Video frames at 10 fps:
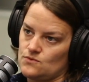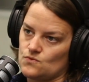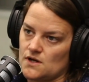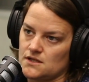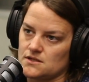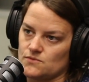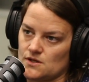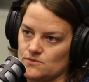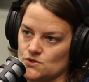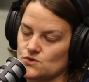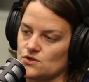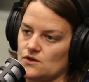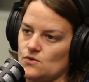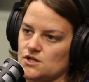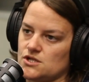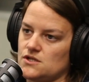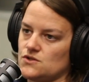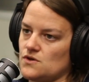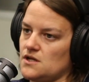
right? Sometimes those are the questions, right?